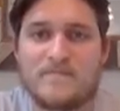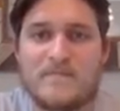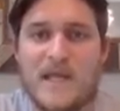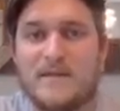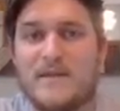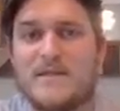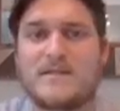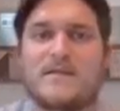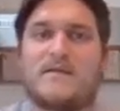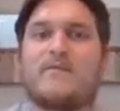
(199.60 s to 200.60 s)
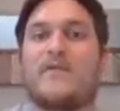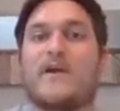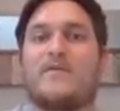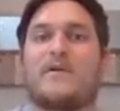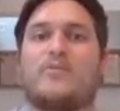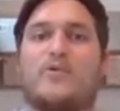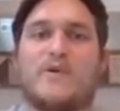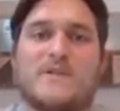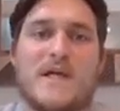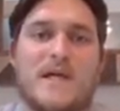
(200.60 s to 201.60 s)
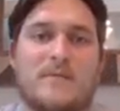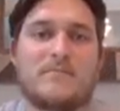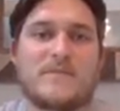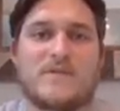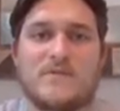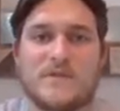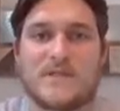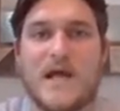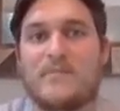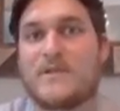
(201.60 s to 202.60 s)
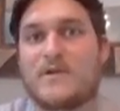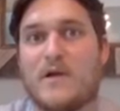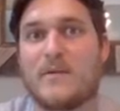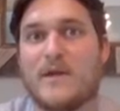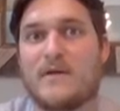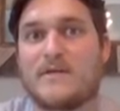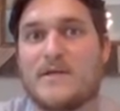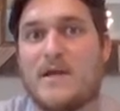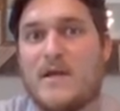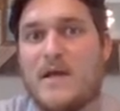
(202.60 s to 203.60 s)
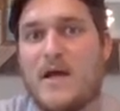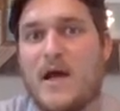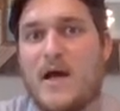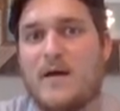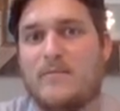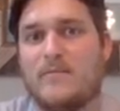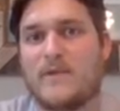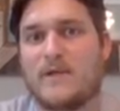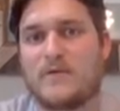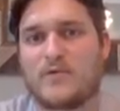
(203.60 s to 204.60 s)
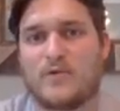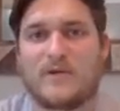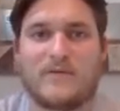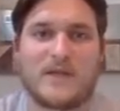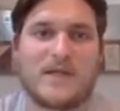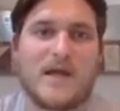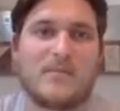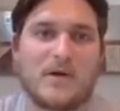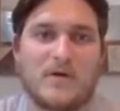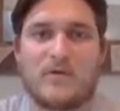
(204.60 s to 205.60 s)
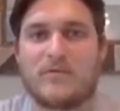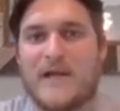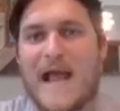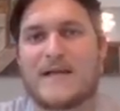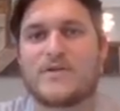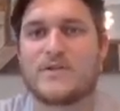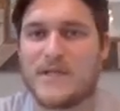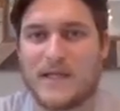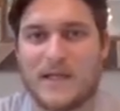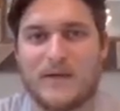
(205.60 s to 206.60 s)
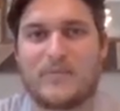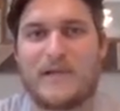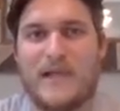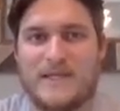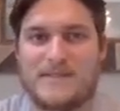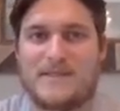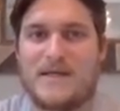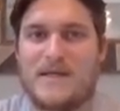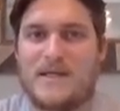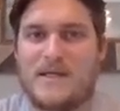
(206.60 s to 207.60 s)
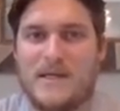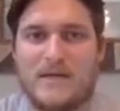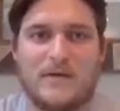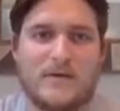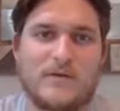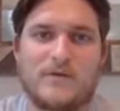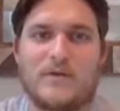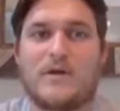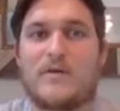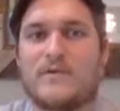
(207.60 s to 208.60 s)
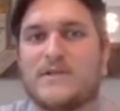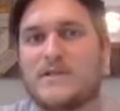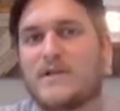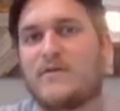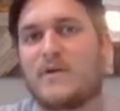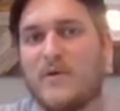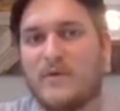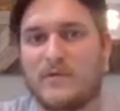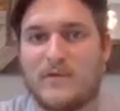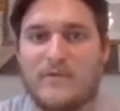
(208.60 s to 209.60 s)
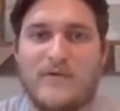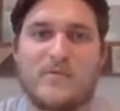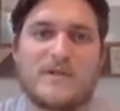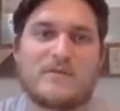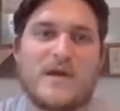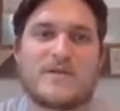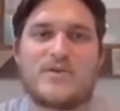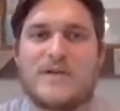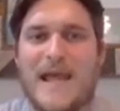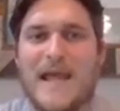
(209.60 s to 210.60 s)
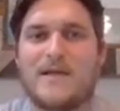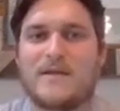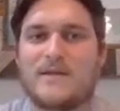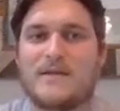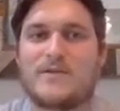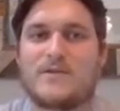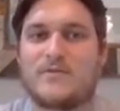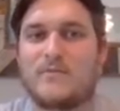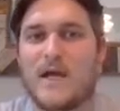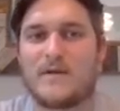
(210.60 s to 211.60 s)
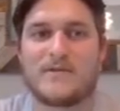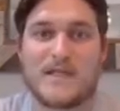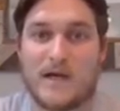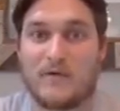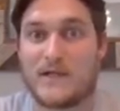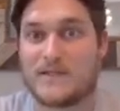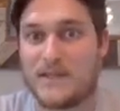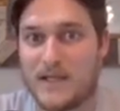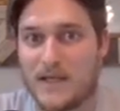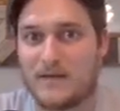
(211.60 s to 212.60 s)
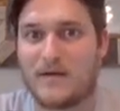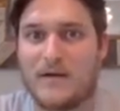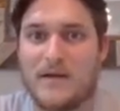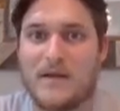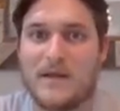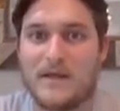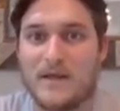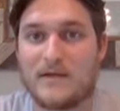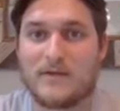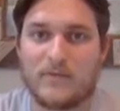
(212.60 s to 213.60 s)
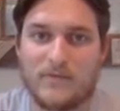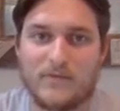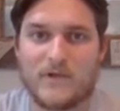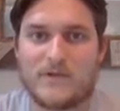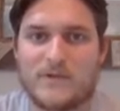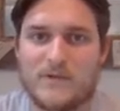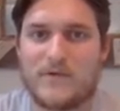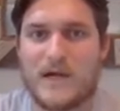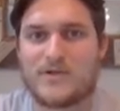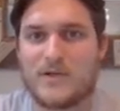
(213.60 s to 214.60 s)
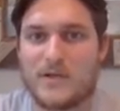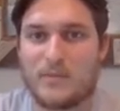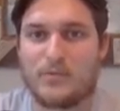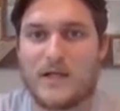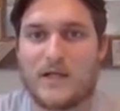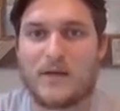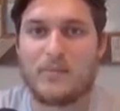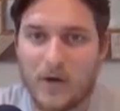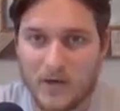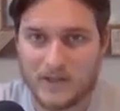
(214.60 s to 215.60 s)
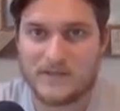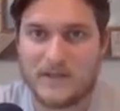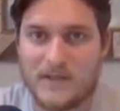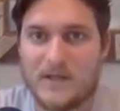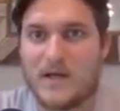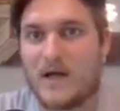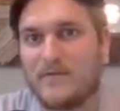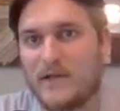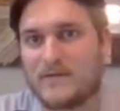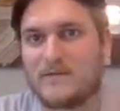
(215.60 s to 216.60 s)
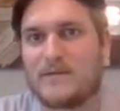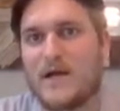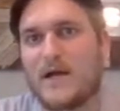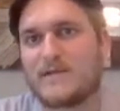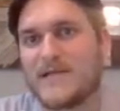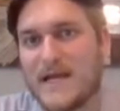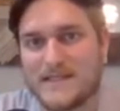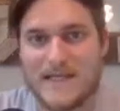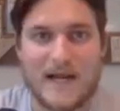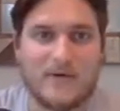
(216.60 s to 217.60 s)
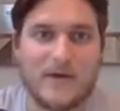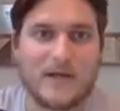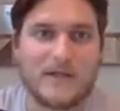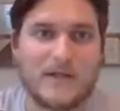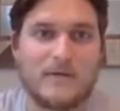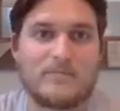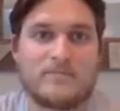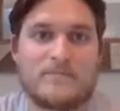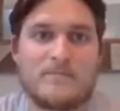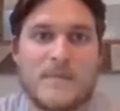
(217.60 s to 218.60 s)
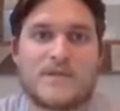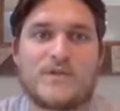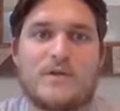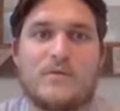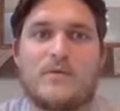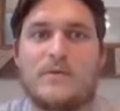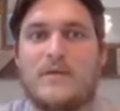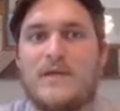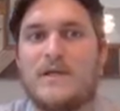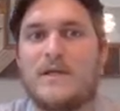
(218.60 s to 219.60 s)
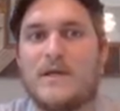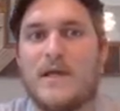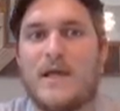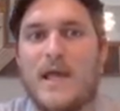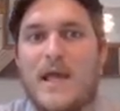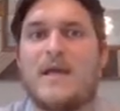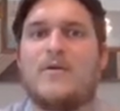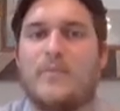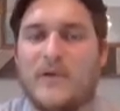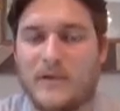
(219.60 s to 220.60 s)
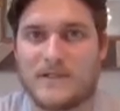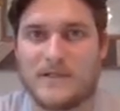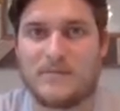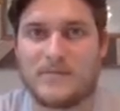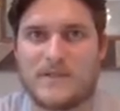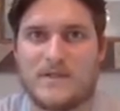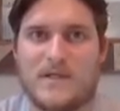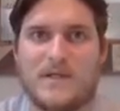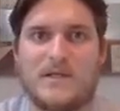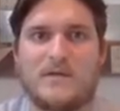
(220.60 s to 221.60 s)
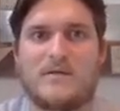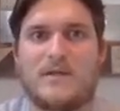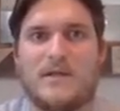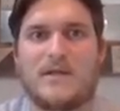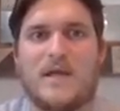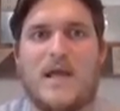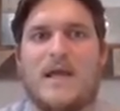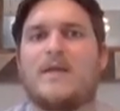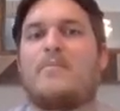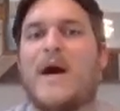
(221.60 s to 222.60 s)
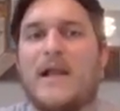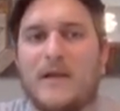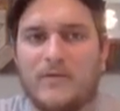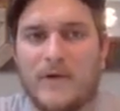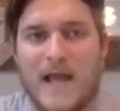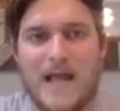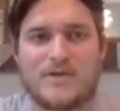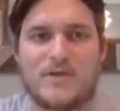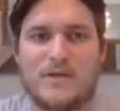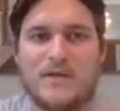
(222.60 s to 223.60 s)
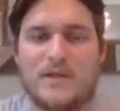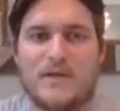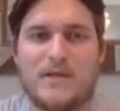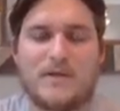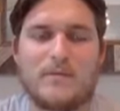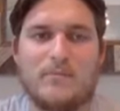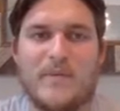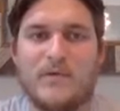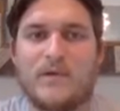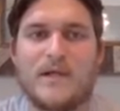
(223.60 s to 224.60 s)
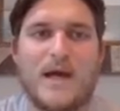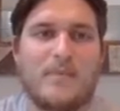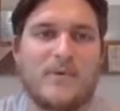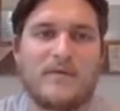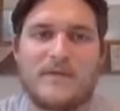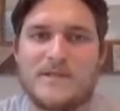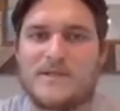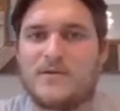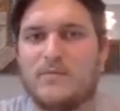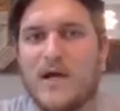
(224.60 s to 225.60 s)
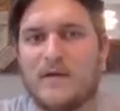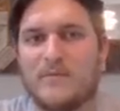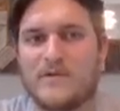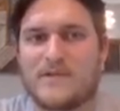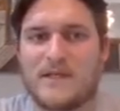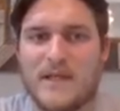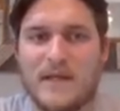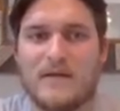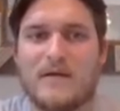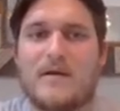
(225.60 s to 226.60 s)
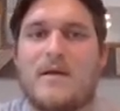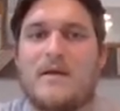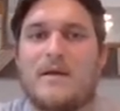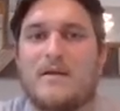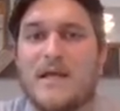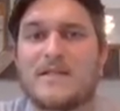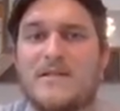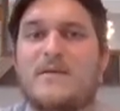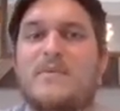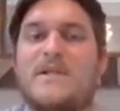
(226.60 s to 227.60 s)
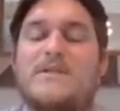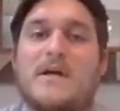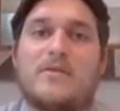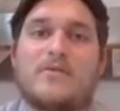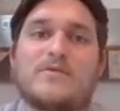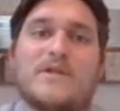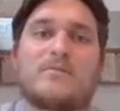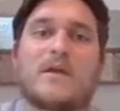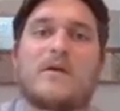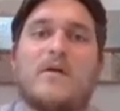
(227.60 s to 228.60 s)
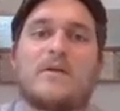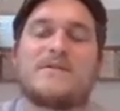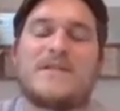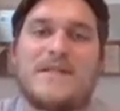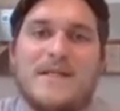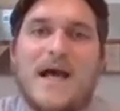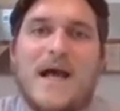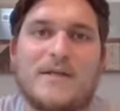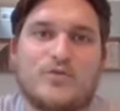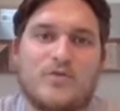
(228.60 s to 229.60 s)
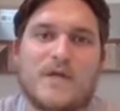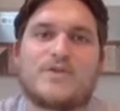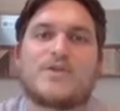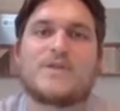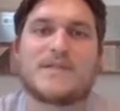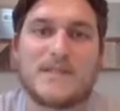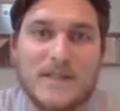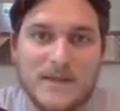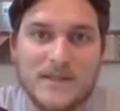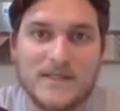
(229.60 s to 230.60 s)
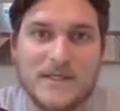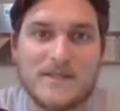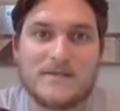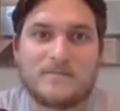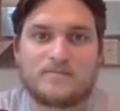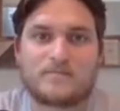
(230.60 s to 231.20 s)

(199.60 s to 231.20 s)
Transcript: And this is a very important time to stop and talk about, sort of the chemical reaction taking place here. And you can notice it's going both in the forward direction, adding these two monosaccharides together, and then in the reverse direction, the breaking apart of a disaccharide here. So the anabolisms, the anabolic reaction, the building up of these two monomers together, that's going to be done through something called dehydration synthesis.